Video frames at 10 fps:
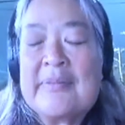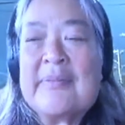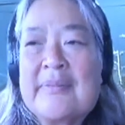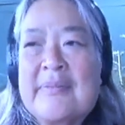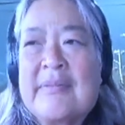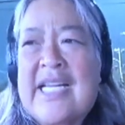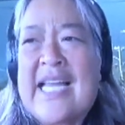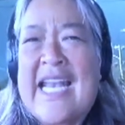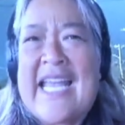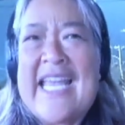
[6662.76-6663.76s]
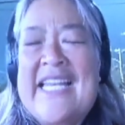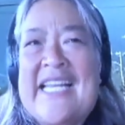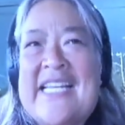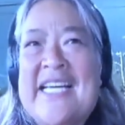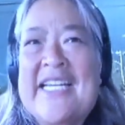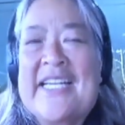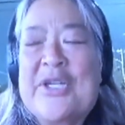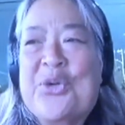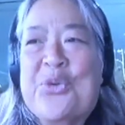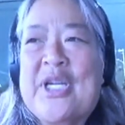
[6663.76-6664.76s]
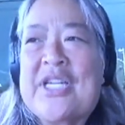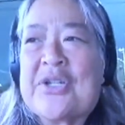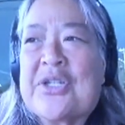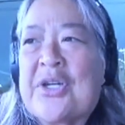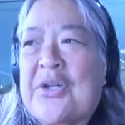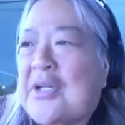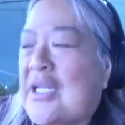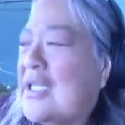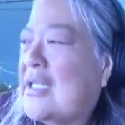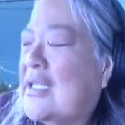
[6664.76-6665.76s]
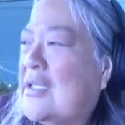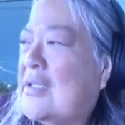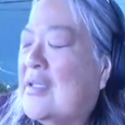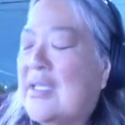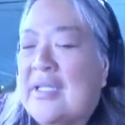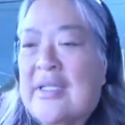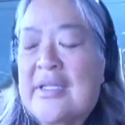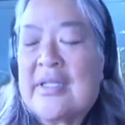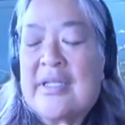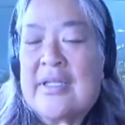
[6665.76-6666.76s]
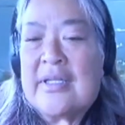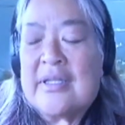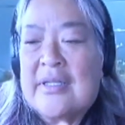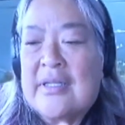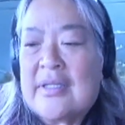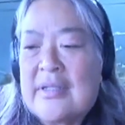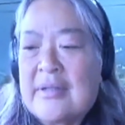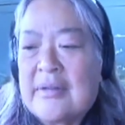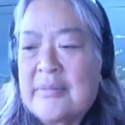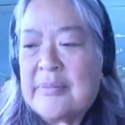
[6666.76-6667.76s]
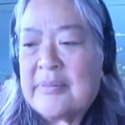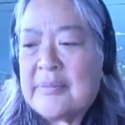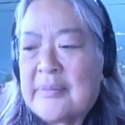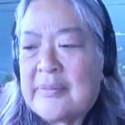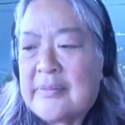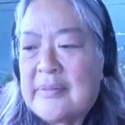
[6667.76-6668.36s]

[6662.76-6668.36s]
So any comments anyone has, or so, please send it to Dan first, and